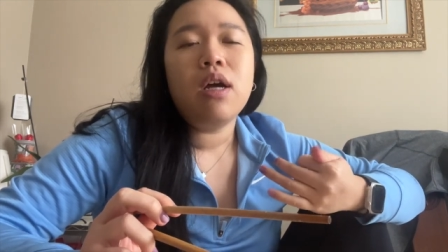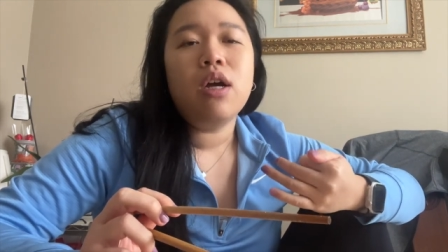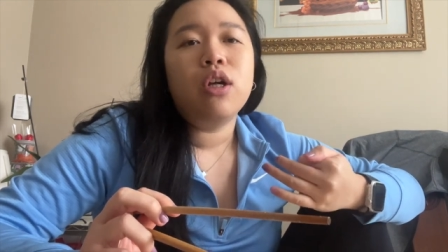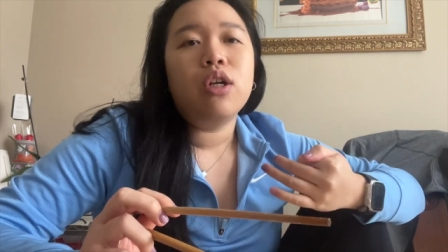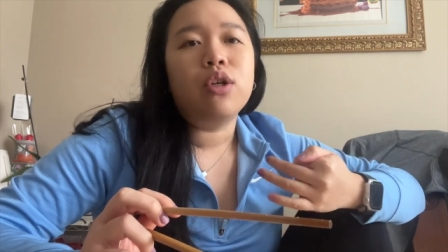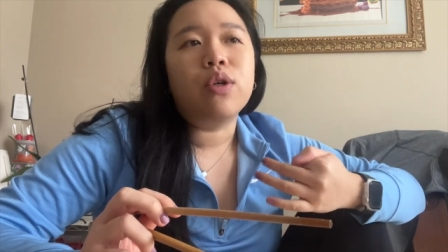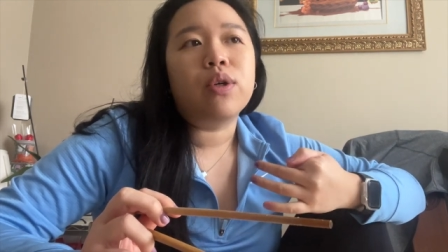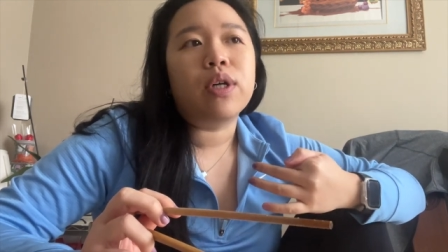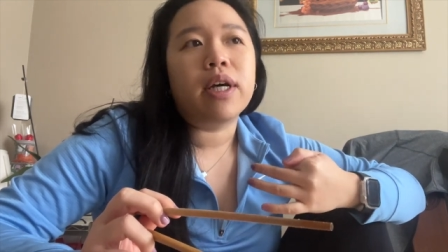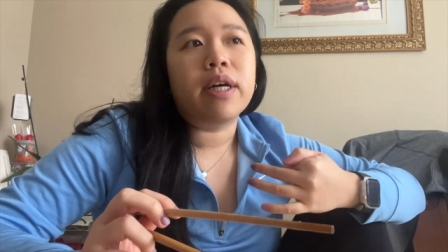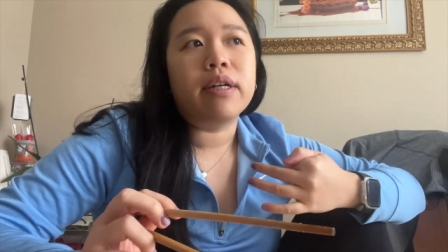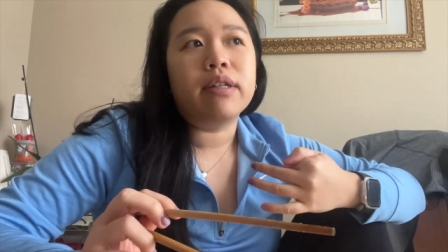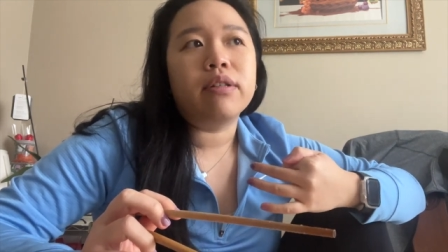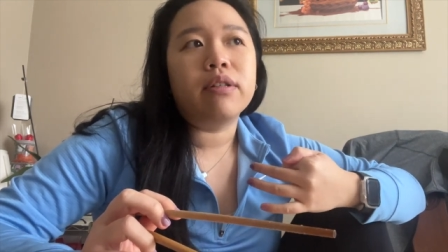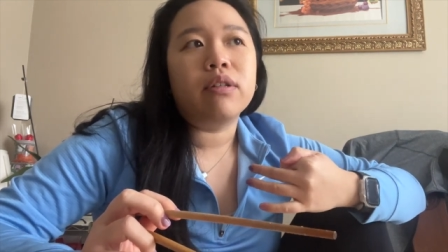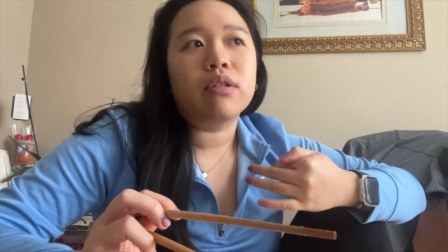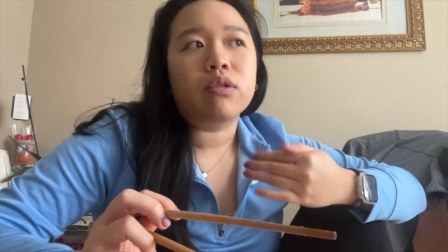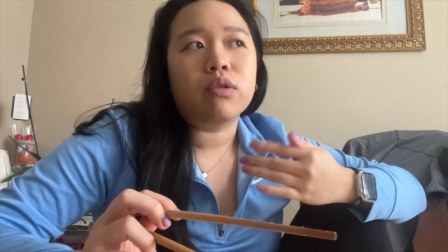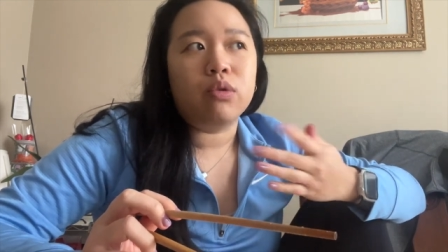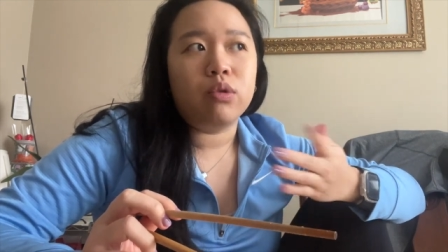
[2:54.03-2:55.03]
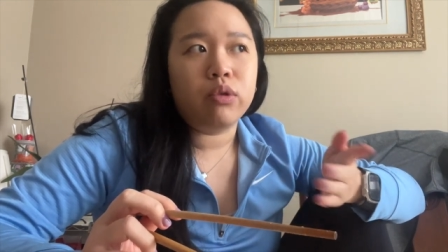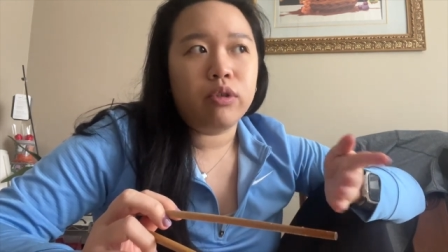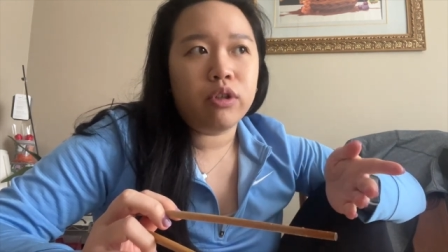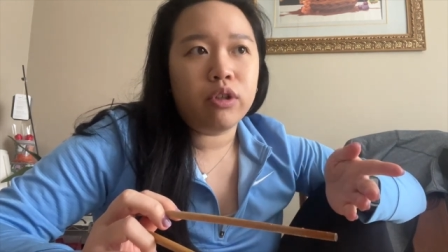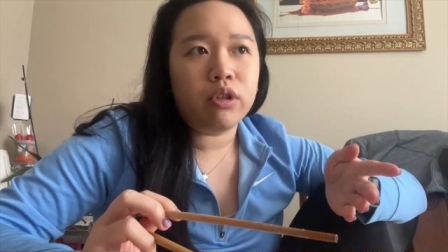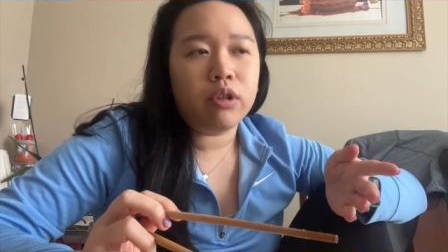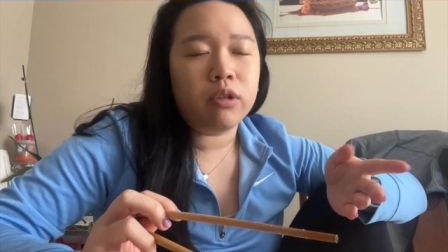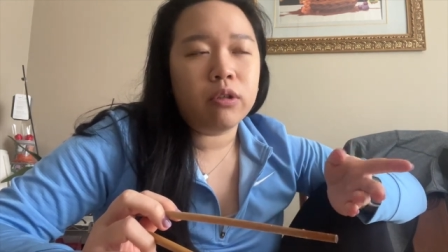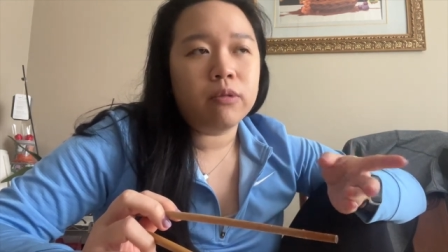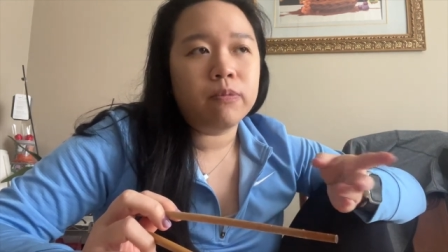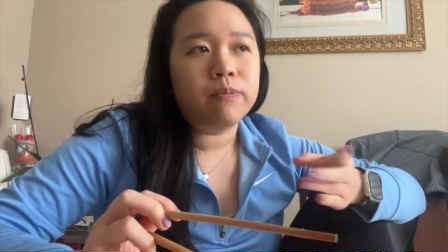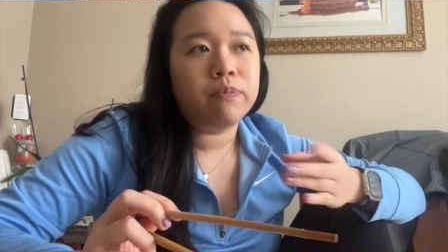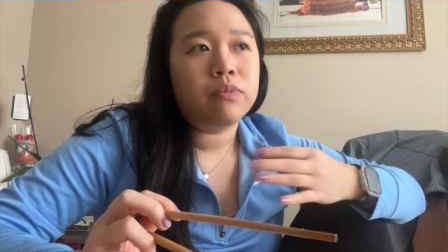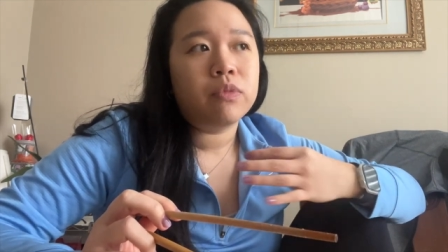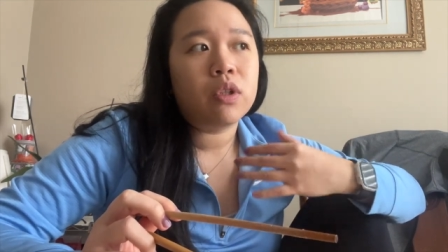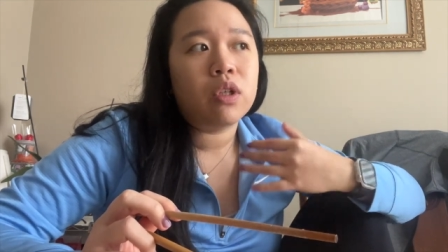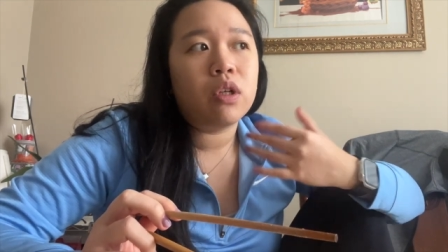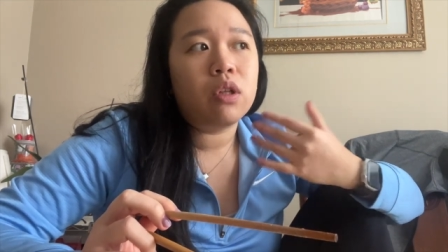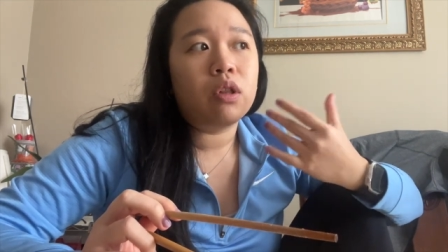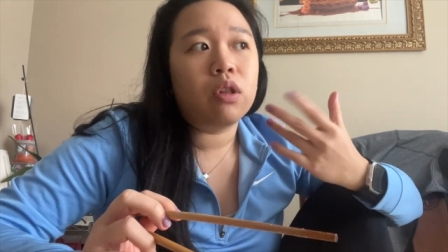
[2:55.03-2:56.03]
You can Google
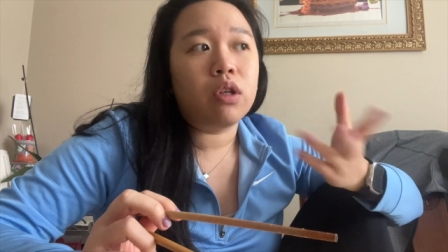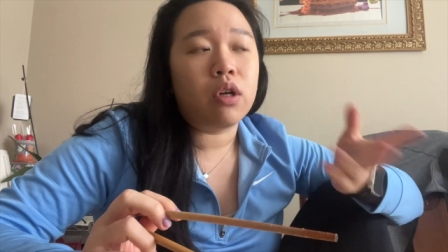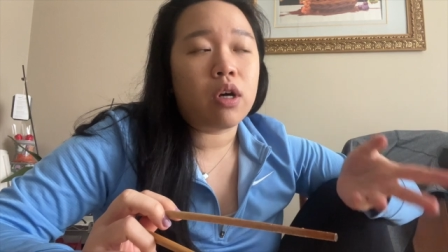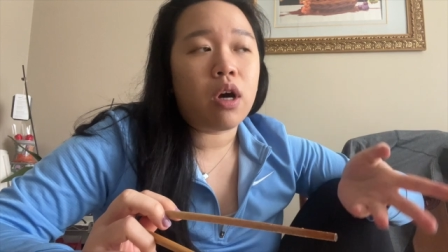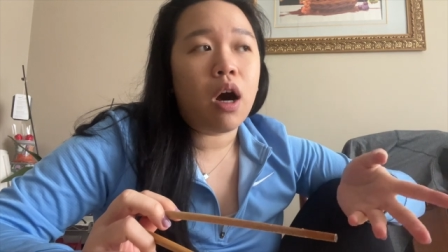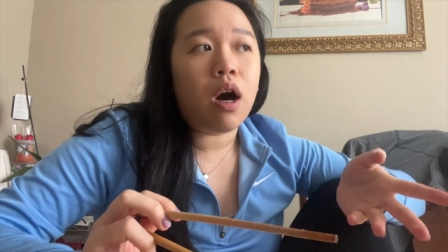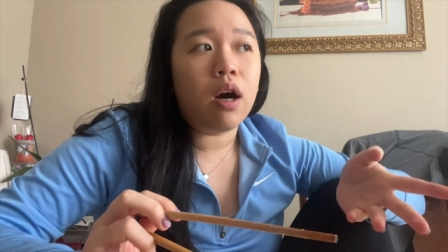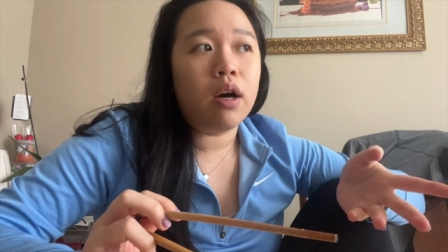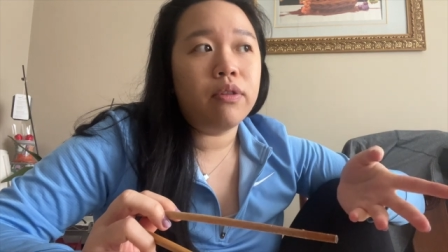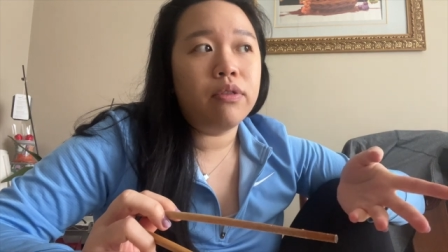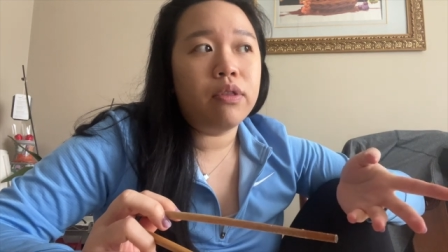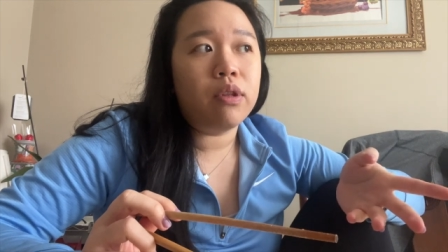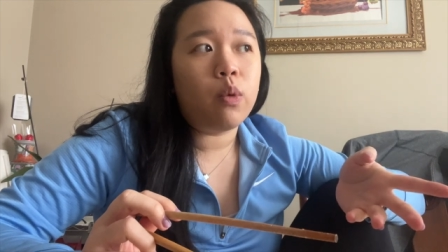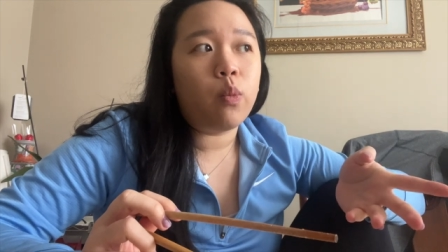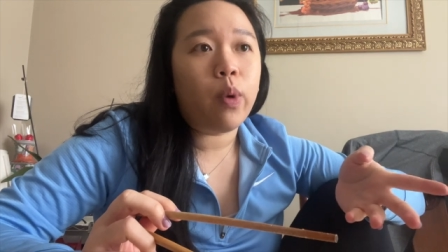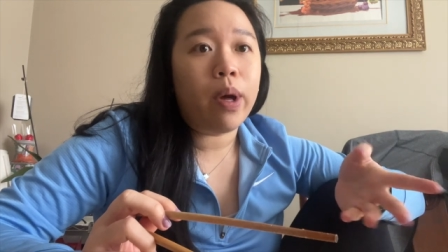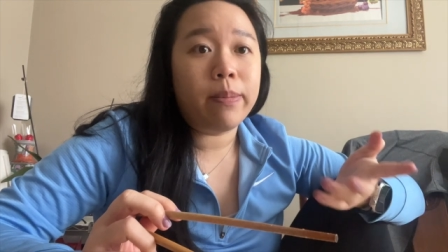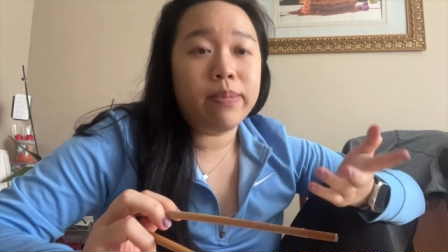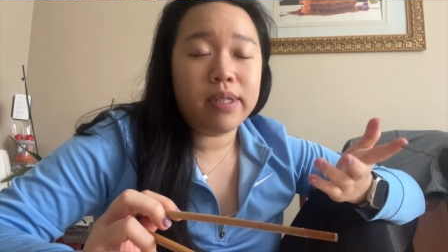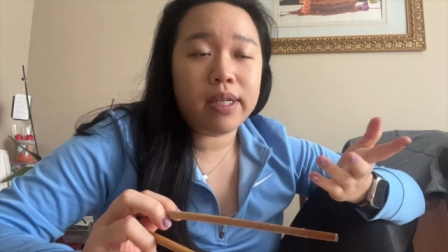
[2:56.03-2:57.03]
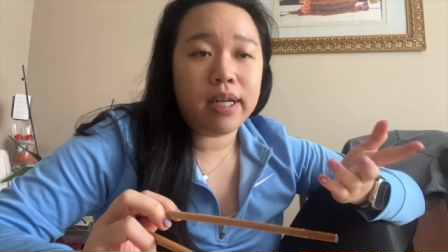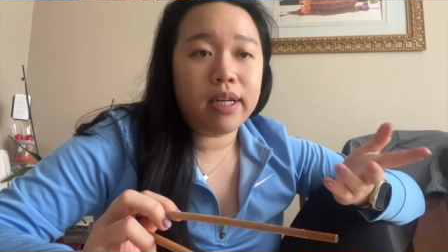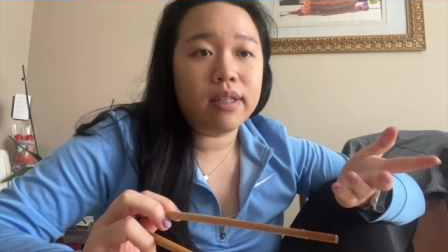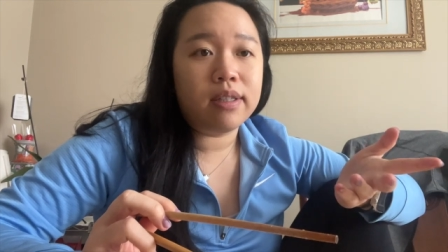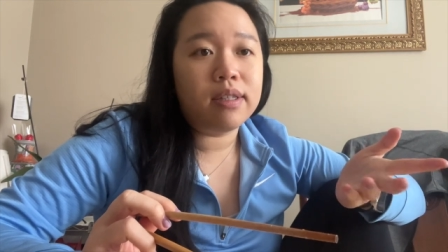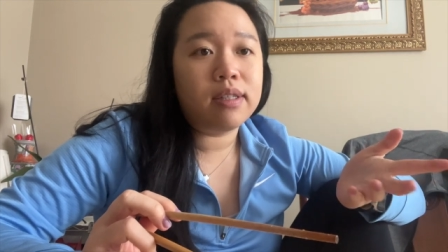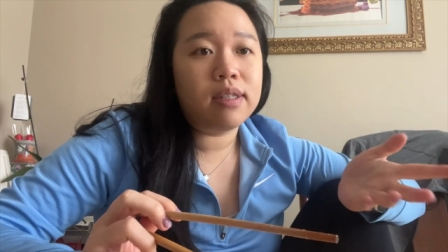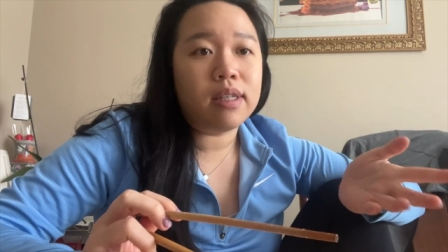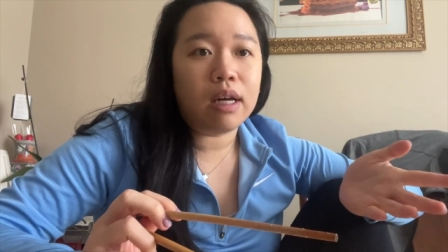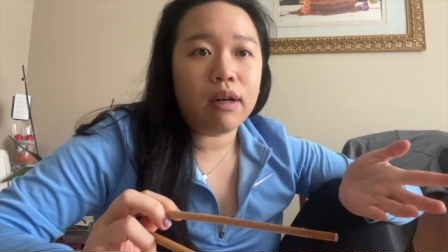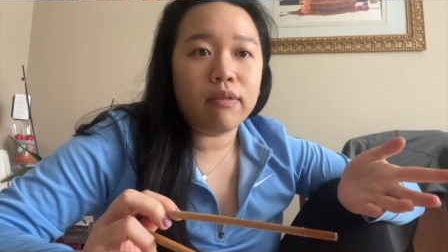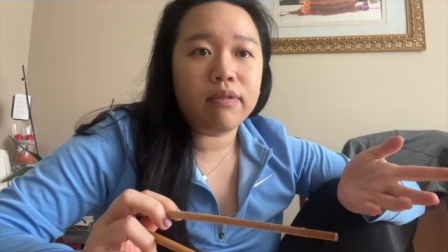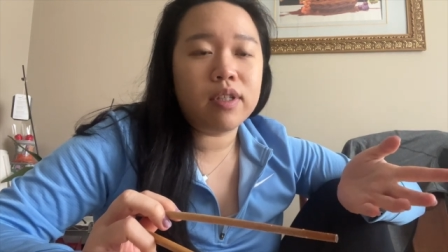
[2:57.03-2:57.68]
look on the website itself,